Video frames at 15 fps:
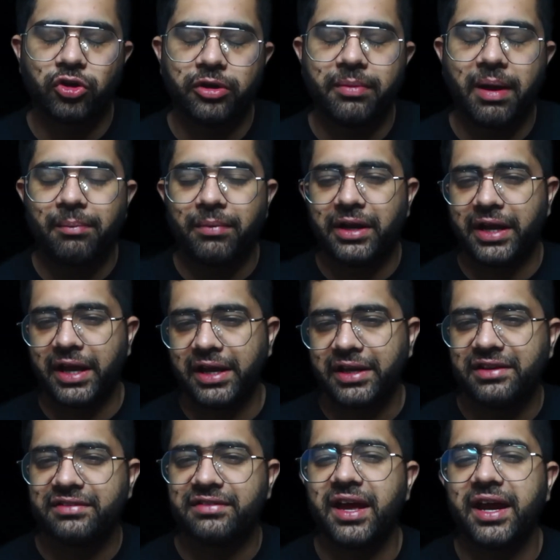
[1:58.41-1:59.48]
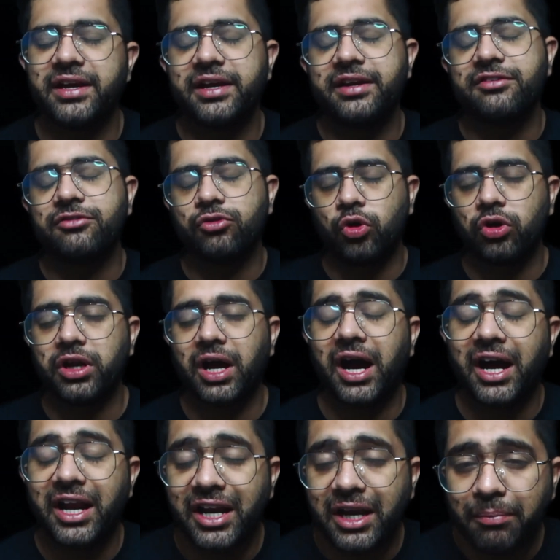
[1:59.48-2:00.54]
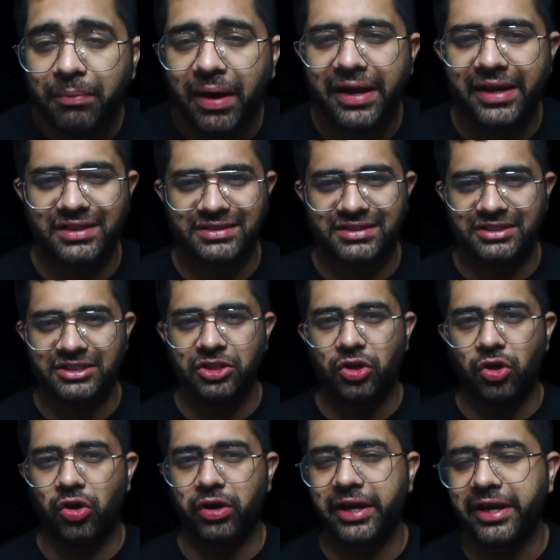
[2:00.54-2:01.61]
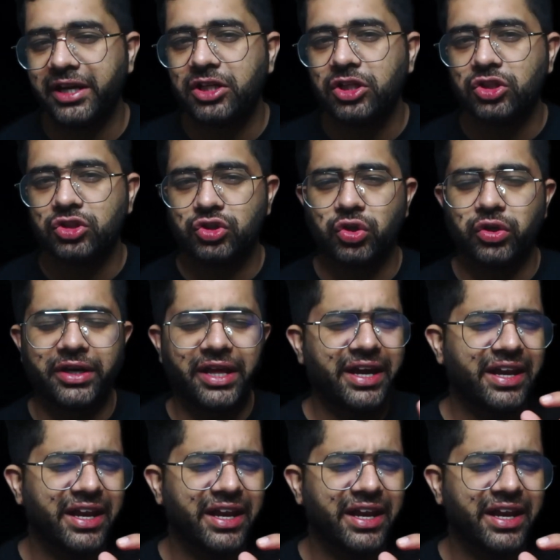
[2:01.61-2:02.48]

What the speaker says: to remember here is that it is not unbiased. Okay, so take